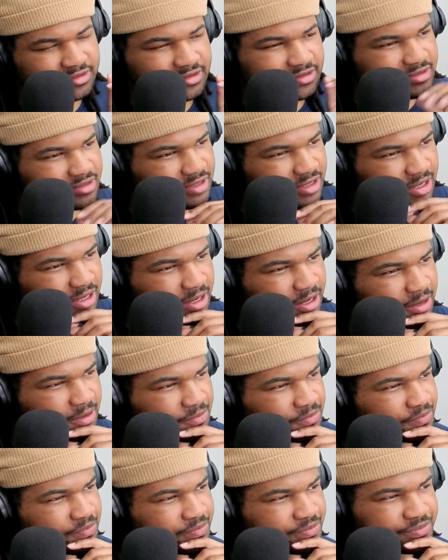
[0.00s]

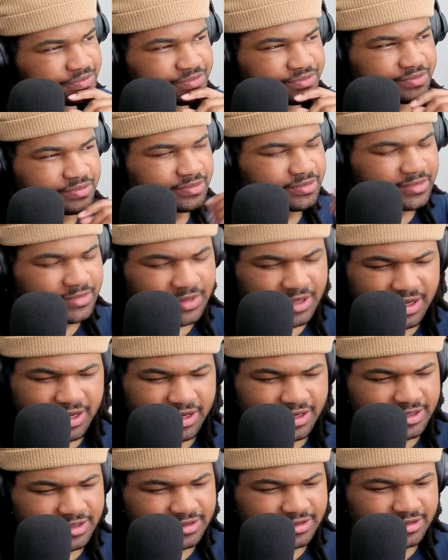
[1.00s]

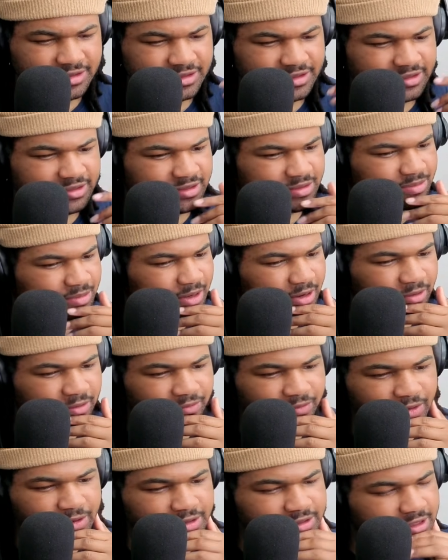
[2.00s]
There's those backing
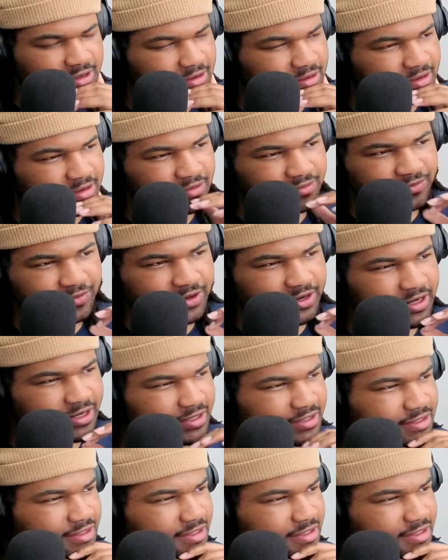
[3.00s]
vocals going on, very nice.